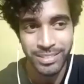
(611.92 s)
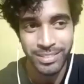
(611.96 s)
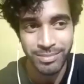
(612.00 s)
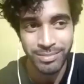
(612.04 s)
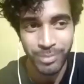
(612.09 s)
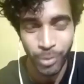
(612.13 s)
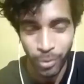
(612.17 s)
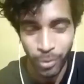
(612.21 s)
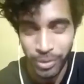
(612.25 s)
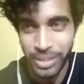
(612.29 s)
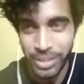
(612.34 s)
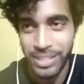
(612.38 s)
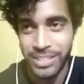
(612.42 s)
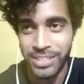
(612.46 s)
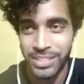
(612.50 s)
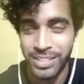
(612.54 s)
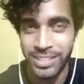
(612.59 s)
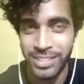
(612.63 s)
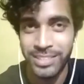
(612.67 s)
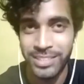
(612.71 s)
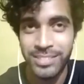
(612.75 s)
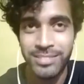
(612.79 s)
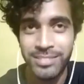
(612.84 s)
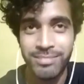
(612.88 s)

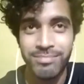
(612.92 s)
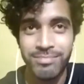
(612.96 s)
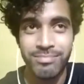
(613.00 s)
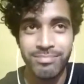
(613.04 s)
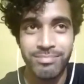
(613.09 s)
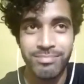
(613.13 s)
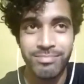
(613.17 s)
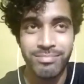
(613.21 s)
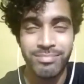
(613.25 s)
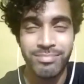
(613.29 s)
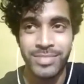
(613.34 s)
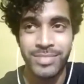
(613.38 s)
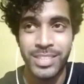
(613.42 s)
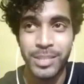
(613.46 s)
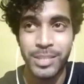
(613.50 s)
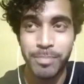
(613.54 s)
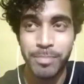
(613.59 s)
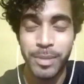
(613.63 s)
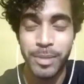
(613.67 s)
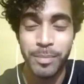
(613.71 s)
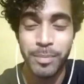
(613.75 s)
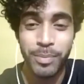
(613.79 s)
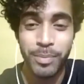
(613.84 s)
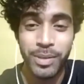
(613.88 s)
location, just
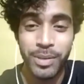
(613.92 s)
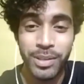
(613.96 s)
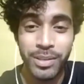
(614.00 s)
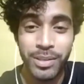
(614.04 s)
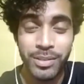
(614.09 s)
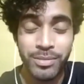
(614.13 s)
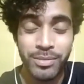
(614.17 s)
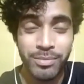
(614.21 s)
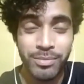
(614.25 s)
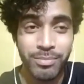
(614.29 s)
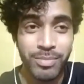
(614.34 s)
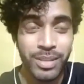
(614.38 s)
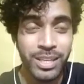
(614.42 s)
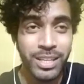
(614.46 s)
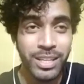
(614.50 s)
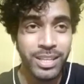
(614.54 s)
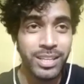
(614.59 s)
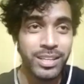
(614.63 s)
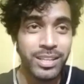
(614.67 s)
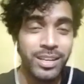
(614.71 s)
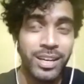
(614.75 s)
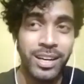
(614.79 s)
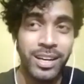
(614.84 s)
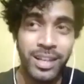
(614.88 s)
people
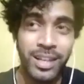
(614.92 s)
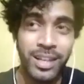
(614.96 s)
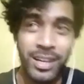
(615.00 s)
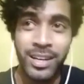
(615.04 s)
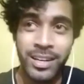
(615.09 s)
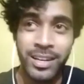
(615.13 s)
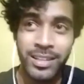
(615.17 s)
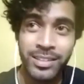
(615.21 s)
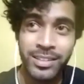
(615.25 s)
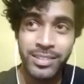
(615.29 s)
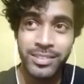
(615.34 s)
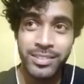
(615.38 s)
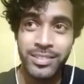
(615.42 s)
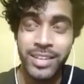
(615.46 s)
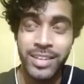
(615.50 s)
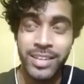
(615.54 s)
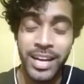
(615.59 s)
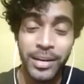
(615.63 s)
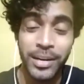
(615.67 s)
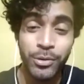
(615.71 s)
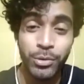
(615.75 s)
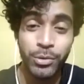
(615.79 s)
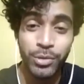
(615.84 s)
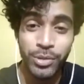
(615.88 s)
uh, try
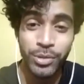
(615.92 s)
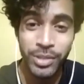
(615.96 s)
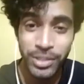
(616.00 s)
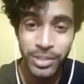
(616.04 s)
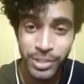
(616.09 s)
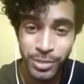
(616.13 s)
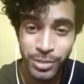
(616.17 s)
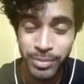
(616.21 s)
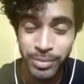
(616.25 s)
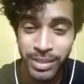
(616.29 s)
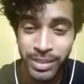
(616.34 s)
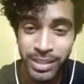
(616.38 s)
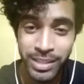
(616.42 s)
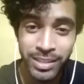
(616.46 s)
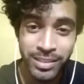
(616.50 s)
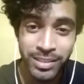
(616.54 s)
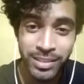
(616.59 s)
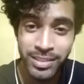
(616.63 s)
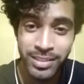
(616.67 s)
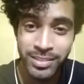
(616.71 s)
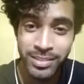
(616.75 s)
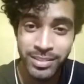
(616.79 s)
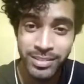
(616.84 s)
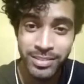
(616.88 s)
to touch
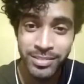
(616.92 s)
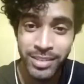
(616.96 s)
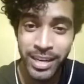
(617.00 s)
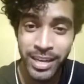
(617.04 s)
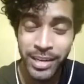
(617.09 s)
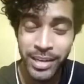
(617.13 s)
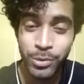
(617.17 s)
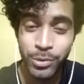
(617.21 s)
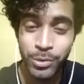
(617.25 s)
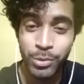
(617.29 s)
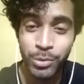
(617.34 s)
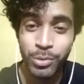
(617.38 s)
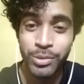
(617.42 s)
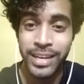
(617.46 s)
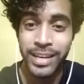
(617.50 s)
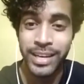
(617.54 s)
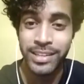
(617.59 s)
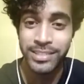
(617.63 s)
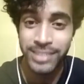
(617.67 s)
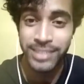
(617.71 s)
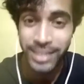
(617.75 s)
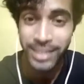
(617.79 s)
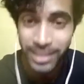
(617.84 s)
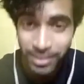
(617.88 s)
me, try to take a
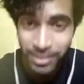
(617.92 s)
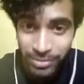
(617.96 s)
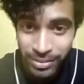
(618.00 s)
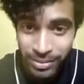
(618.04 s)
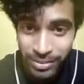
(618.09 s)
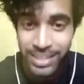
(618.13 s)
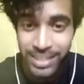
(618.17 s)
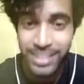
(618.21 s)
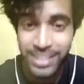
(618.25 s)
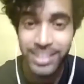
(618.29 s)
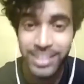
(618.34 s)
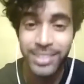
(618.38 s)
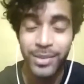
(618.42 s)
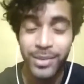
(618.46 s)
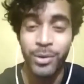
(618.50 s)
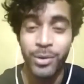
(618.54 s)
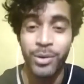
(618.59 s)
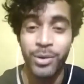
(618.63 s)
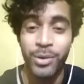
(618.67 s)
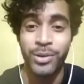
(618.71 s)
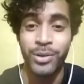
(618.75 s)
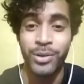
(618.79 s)
selfie or